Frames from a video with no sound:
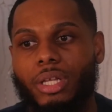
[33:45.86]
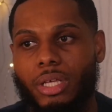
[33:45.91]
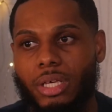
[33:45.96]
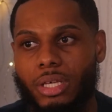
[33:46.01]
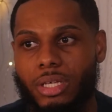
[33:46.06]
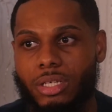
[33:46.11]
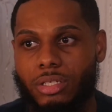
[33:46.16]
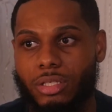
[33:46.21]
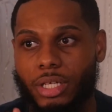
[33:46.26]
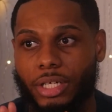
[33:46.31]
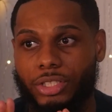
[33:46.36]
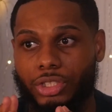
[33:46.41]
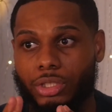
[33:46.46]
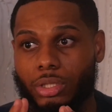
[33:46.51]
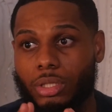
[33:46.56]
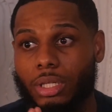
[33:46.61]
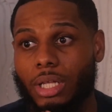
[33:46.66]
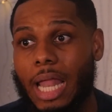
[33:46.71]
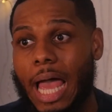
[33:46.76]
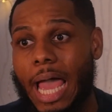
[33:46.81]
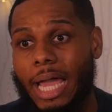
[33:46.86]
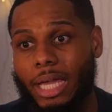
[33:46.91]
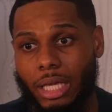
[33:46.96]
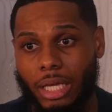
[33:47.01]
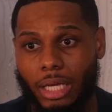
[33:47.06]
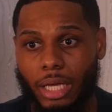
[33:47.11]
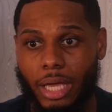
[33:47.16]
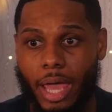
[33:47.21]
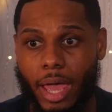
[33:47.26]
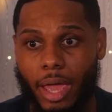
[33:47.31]
where it is that you're
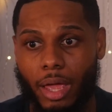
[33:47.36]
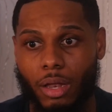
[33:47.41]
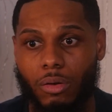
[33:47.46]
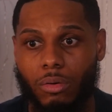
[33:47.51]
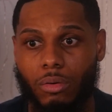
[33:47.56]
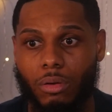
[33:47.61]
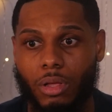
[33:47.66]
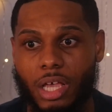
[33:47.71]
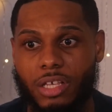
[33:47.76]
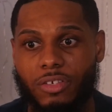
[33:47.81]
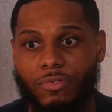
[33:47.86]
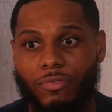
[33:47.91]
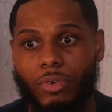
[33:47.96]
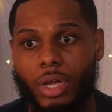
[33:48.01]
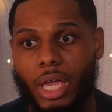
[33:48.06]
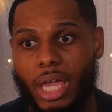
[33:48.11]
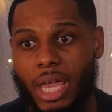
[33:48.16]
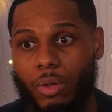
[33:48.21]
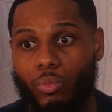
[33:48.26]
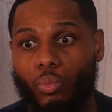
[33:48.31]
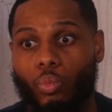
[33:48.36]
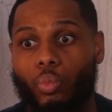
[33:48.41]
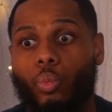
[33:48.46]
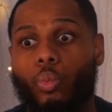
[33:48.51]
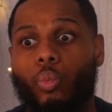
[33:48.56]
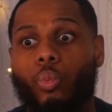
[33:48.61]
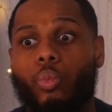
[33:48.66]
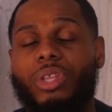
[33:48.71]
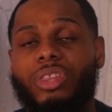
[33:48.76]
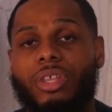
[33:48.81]
lacking at
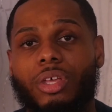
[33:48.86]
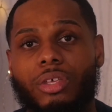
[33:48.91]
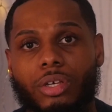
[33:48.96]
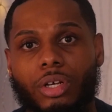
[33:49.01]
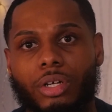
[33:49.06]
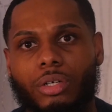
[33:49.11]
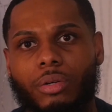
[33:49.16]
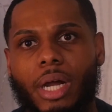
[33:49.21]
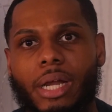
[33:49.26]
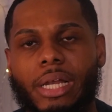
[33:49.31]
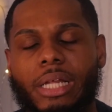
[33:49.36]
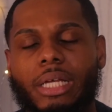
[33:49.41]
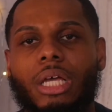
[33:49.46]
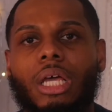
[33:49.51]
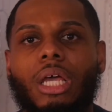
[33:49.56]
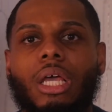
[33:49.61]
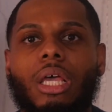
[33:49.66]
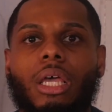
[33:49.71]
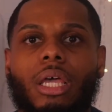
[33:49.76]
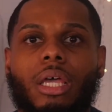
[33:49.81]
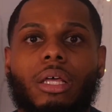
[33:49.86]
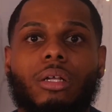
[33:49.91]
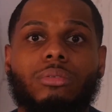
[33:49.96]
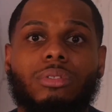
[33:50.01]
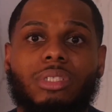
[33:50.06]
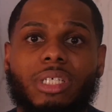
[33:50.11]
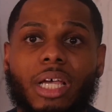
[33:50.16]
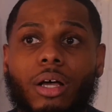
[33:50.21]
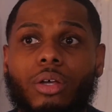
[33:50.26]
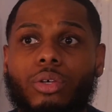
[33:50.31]
within your credit.
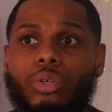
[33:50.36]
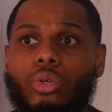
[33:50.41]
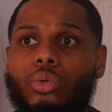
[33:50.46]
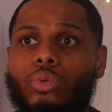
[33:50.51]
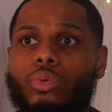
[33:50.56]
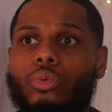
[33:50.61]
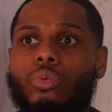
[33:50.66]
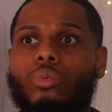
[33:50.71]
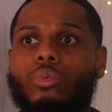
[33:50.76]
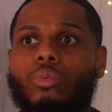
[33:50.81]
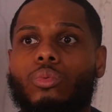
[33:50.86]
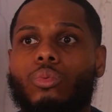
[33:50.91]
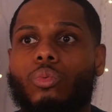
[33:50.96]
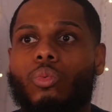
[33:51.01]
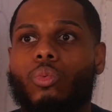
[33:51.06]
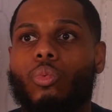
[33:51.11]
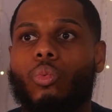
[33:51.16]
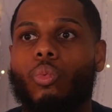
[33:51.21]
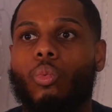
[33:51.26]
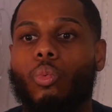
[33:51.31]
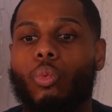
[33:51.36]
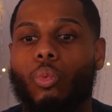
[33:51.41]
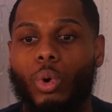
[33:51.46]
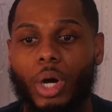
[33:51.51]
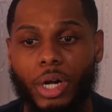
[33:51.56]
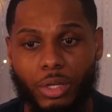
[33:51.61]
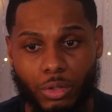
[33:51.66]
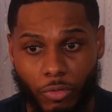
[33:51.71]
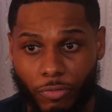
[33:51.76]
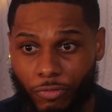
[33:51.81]
It'll tell you
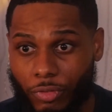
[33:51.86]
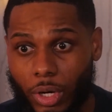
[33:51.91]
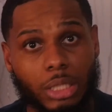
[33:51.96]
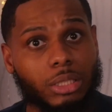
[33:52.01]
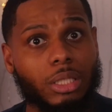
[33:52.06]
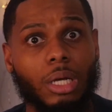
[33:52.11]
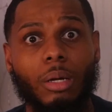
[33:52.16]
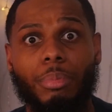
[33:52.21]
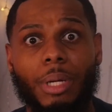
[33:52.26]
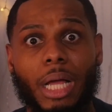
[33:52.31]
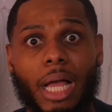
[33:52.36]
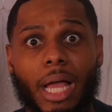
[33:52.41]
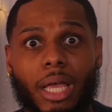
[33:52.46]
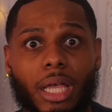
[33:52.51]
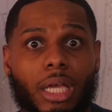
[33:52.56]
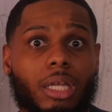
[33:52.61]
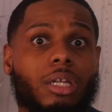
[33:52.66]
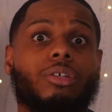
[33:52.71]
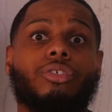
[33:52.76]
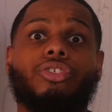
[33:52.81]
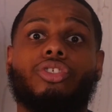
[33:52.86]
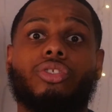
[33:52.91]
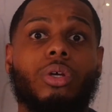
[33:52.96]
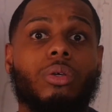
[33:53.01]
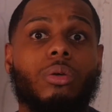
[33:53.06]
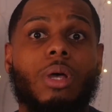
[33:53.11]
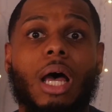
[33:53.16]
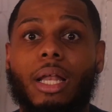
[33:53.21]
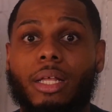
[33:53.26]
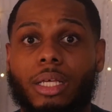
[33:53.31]
where you fucked up at, and
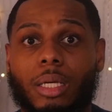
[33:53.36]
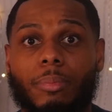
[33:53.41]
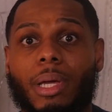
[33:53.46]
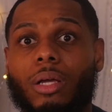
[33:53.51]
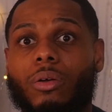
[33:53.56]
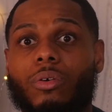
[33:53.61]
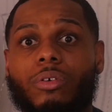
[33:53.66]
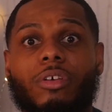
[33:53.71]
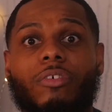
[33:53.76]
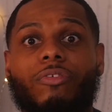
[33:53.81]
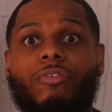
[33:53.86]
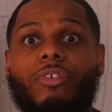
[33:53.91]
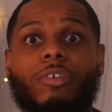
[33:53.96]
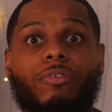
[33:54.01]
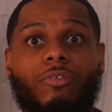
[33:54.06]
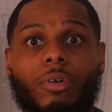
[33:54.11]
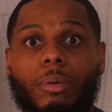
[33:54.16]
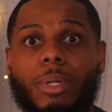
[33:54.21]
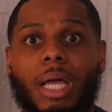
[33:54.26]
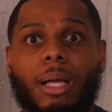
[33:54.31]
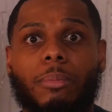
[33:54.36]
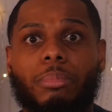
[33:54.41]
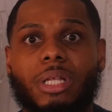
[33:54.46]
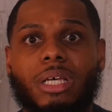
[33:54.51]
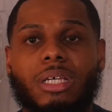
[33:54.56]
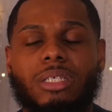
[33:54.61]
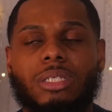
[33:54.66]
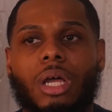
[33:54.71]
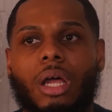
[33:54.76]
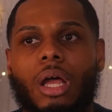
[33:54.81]
it'll show you how to get back on your feet from
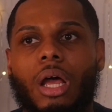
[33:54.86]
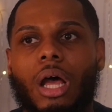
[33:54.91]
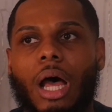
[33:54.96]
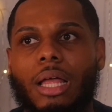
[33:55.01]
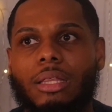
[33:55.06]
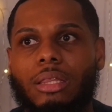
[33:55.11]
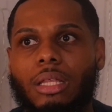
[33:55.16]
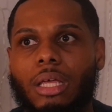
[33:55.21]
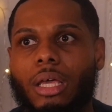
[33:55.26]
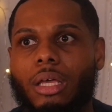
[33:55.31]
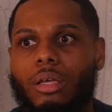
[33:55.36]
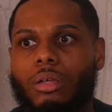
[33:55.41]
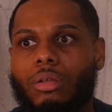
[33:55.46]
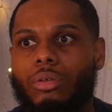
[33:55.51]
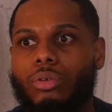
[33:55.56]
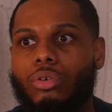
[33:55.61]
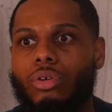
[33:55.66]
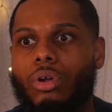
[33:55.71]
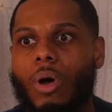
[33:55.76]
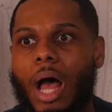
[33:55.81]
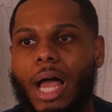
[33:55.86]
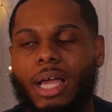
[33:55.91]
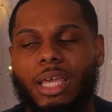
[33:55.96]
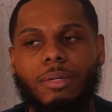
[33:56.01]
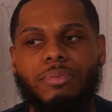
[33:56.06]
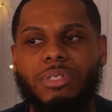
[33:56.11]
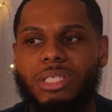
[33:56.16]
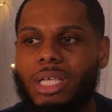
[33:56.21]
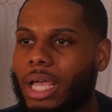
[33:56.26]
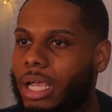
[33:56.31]
that place. I think,
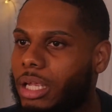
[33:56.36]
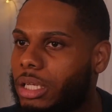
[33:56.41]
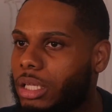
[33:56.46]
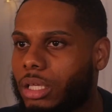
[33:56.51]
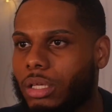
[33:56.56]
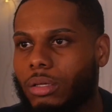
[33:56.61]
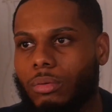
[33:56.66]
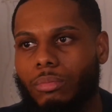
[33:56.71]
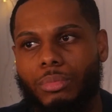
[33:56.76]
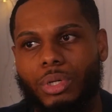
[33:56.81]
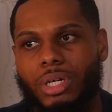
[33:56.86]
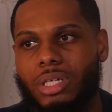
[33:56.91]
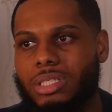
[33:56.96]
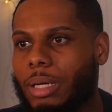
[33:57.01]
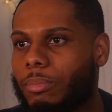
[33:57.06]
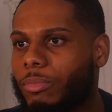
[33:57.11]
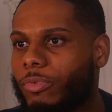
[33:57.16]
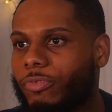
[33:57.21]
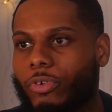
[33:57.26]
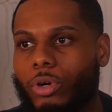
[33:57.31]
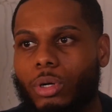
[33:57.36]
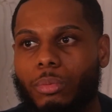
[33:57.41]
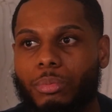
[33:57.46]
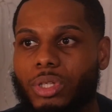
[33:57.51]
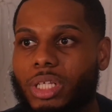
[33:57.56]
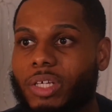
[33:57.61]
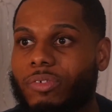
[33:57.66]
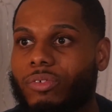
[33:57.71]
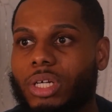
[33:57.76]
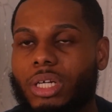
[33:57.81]
I keep saying it because I'm a
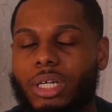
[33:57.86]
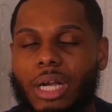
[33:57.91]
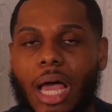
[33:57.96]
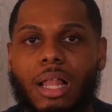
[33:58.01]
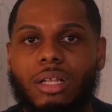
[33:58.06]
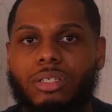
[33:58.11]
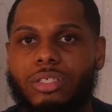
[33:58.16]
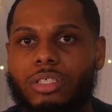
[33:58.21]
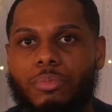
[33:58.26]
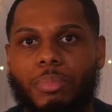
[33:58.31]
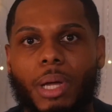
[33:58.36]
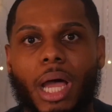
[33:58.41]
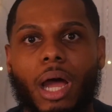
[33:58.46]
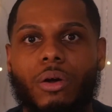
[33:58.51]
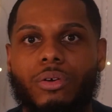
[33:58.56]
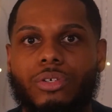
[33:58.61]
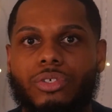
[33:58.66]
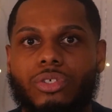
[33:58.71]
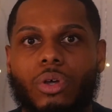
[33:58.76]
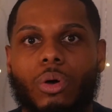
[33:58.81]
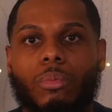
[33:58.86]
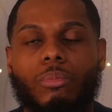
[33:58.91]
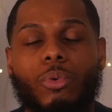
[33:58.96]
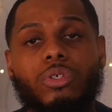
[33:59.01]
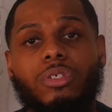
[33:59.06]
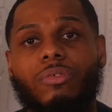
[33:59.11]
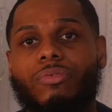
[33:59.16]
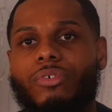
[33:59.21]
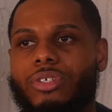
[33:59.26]
firm believer in knowledge is power. So